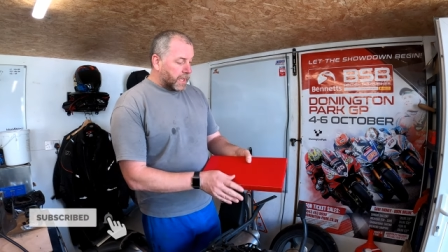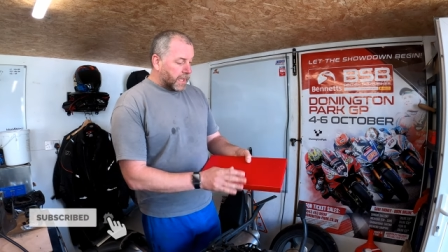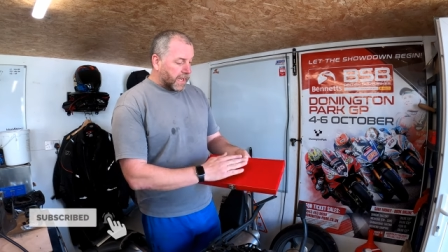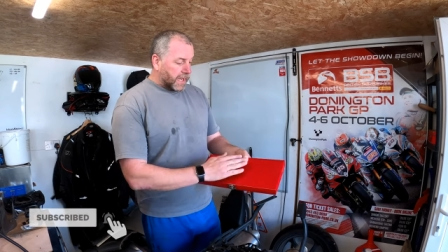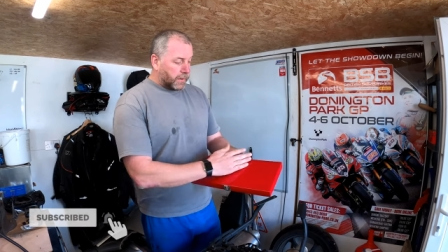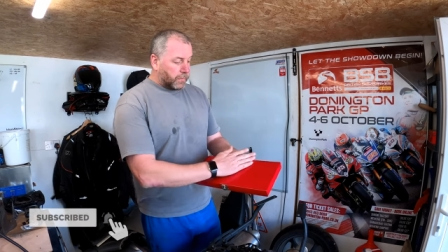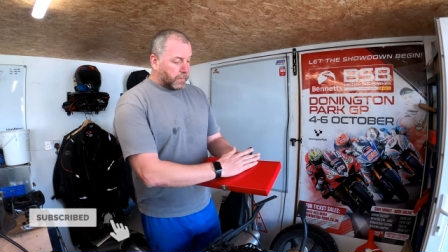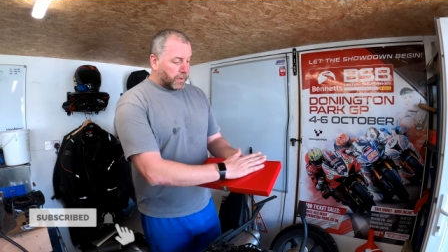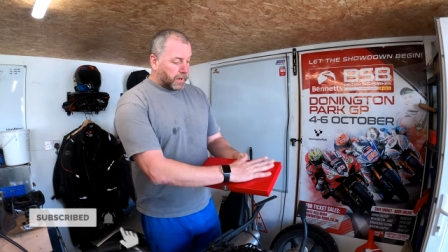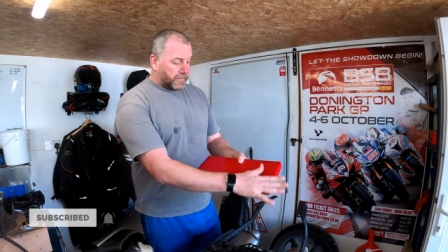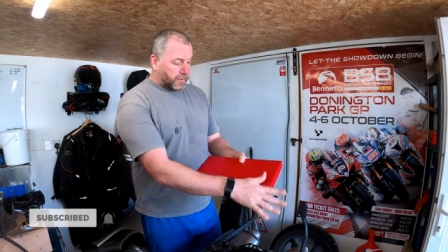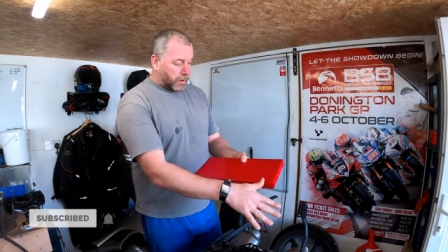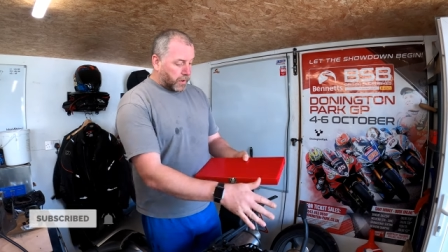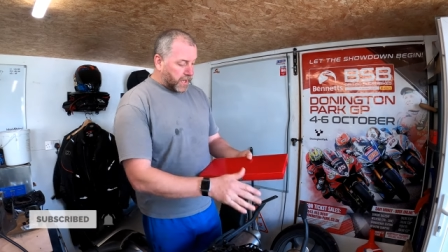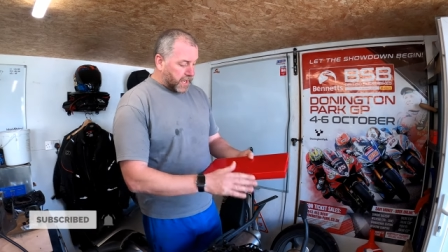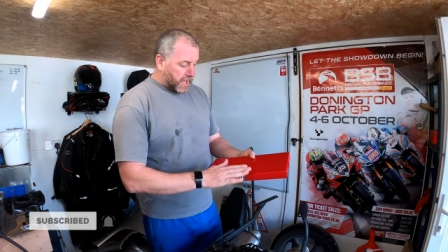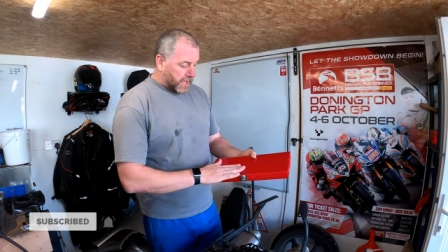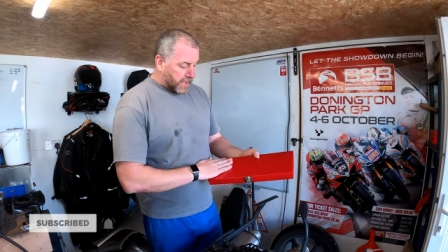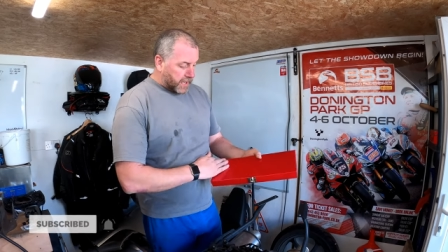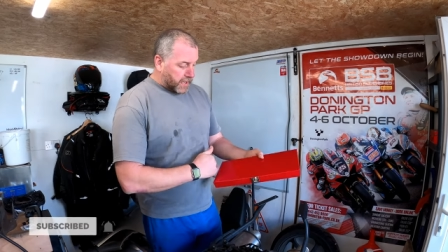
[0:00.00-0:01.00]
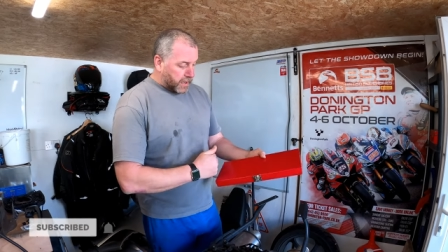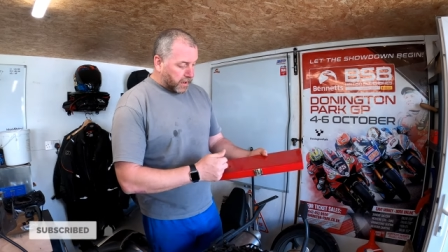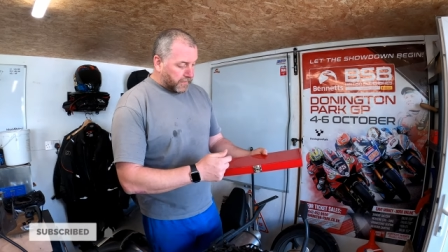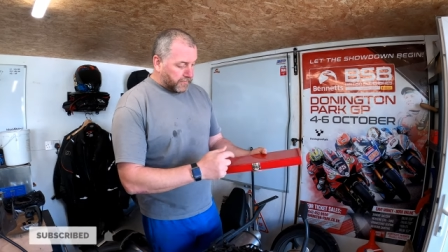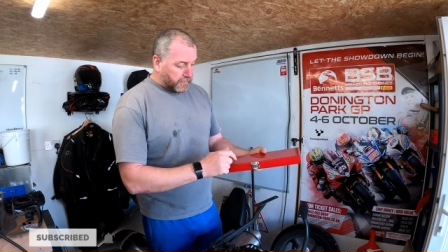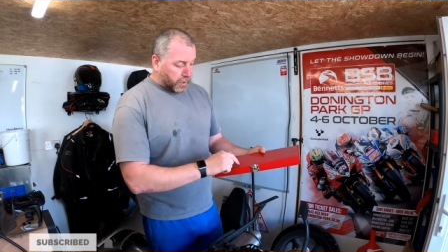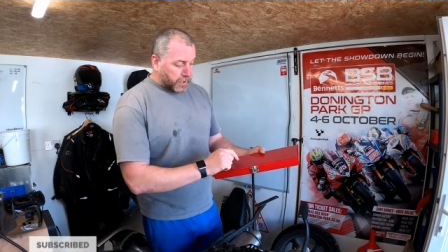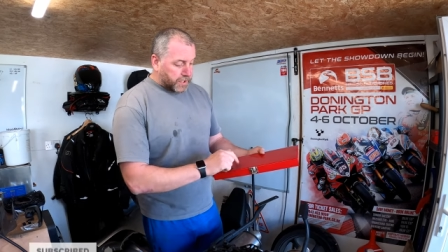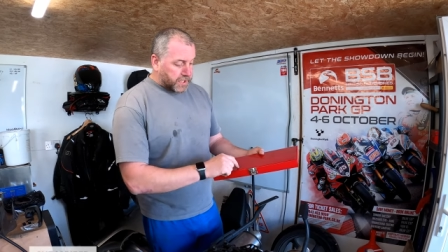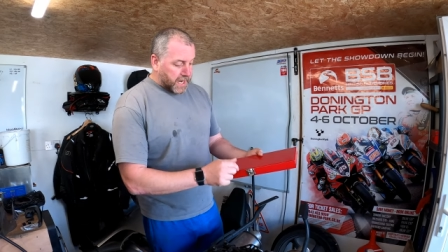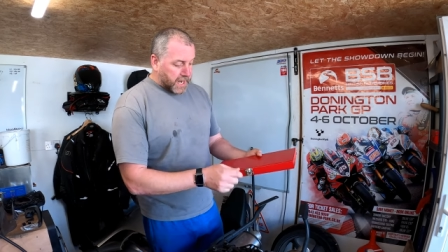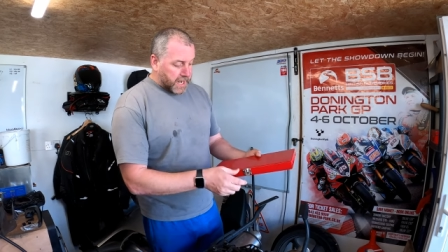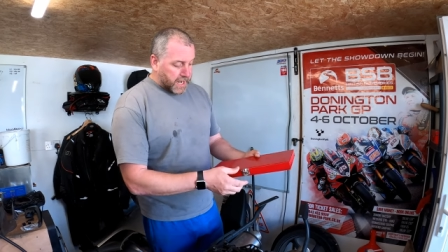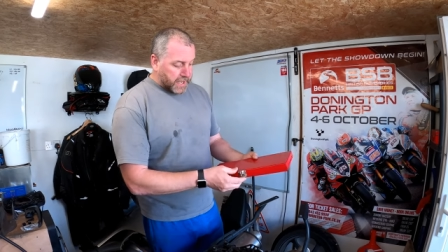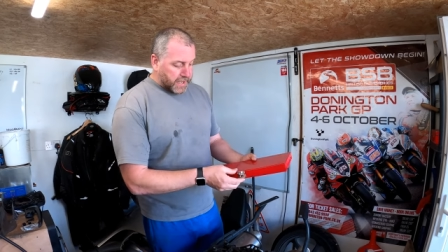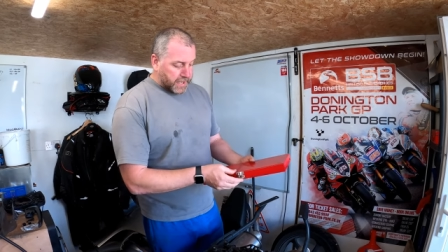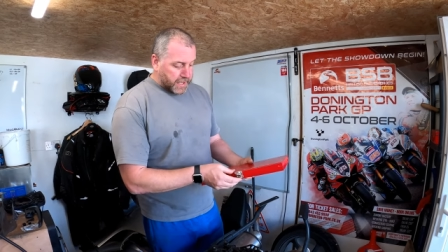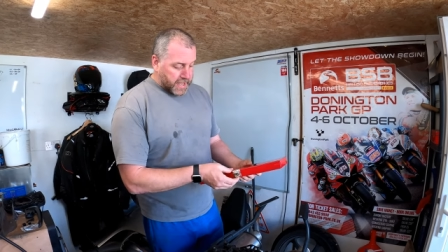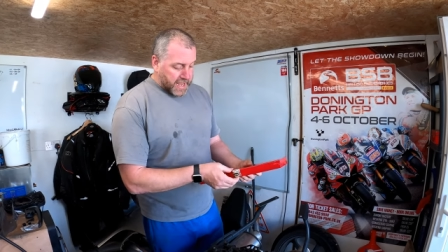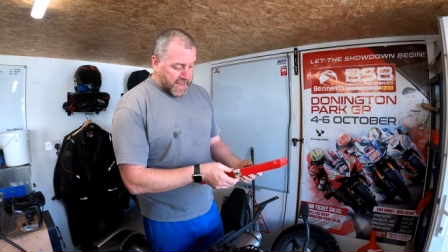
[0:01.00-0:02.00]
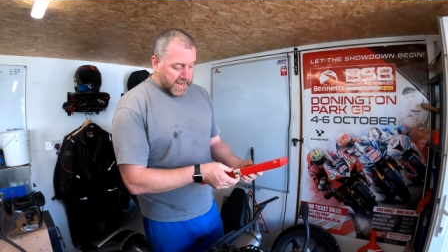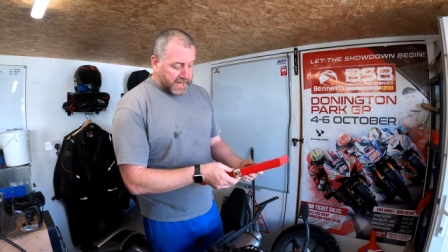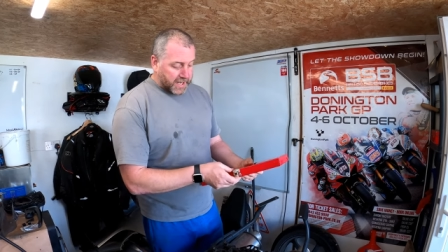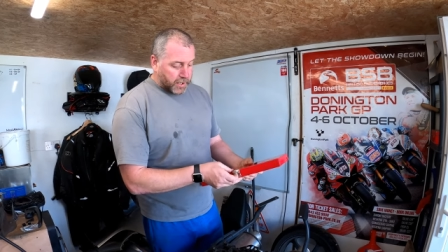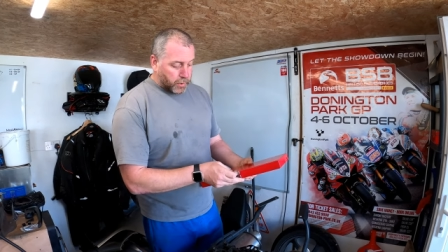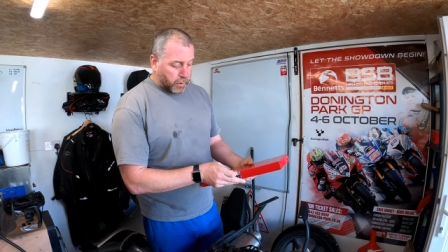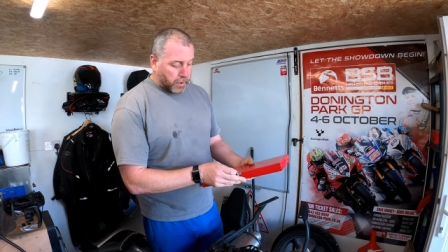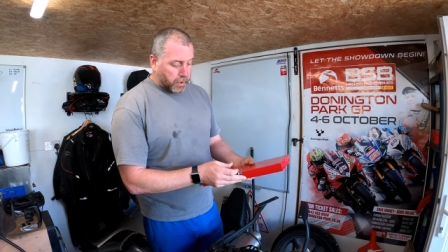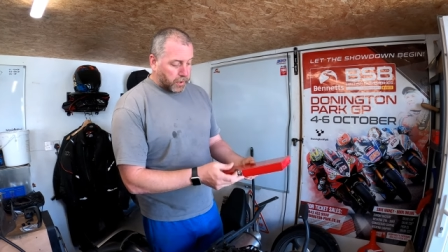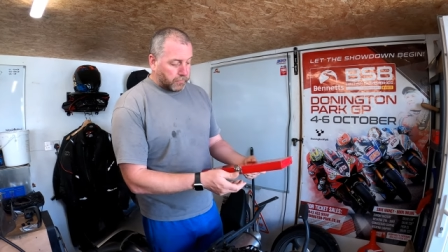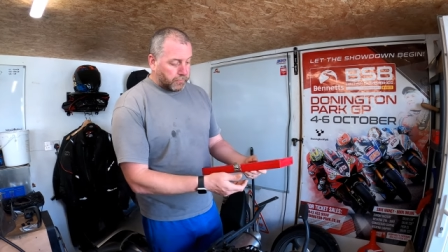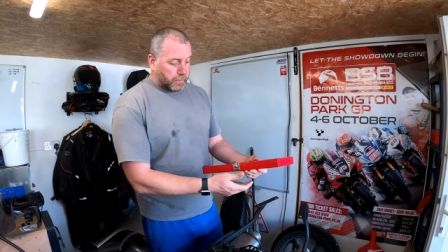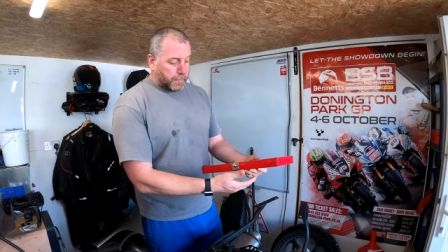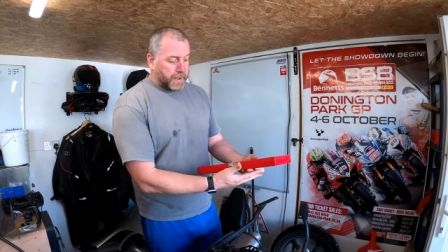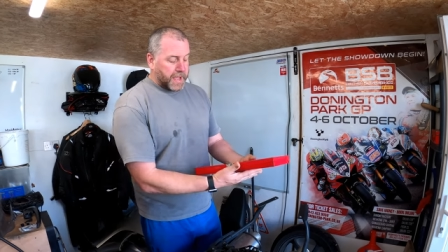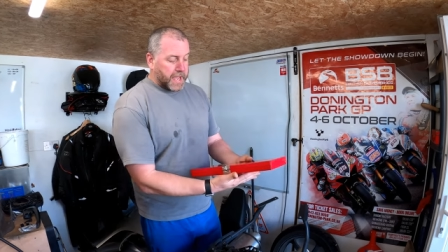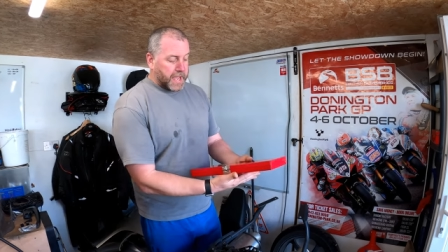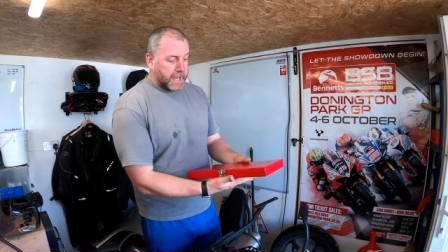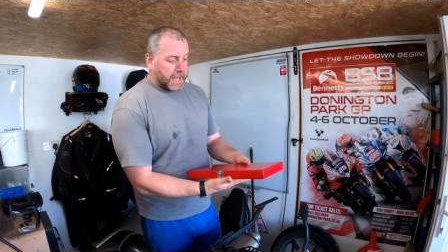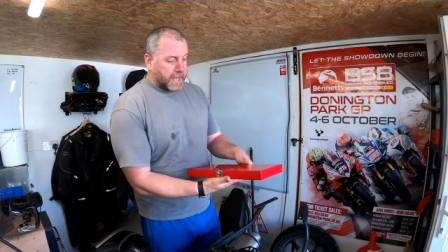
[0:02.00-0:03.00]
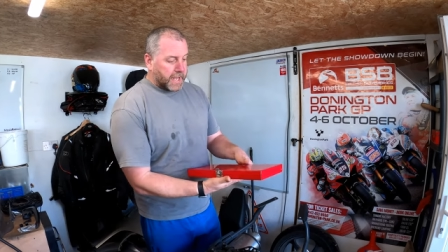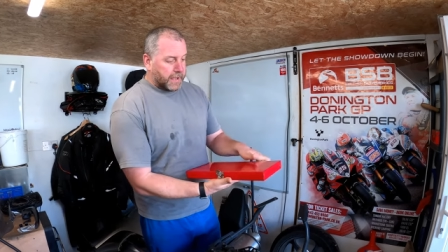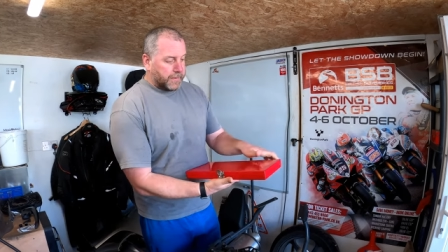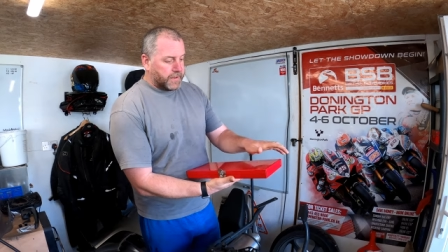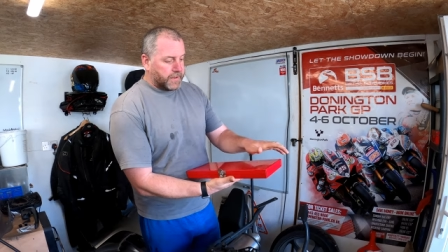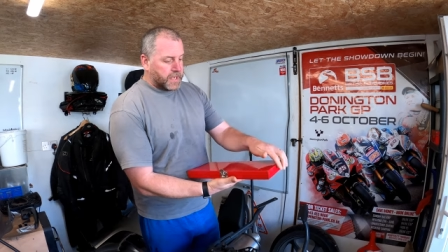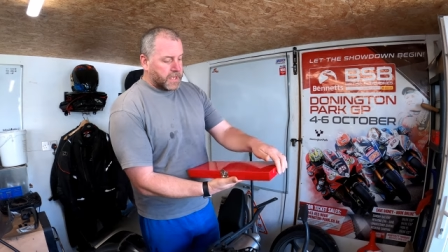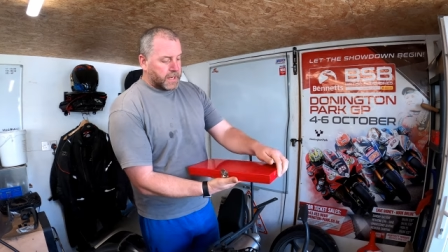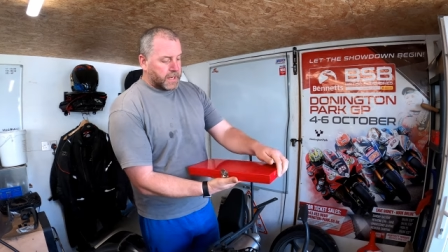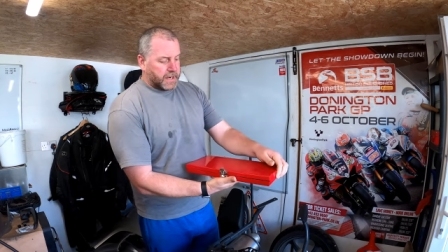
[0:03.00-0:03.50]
And what I've got here, I've got a uh, helicoil repair kit.